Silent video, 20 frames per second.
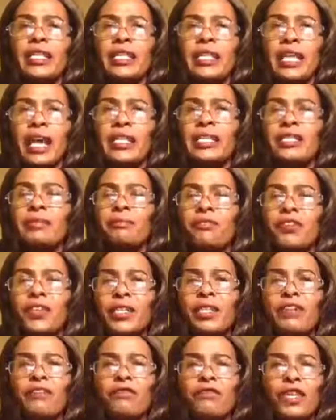There is
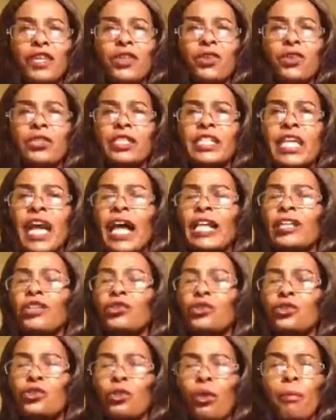the videos are
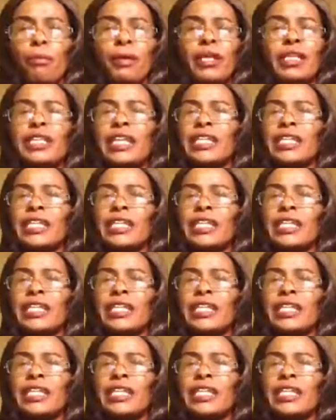so many.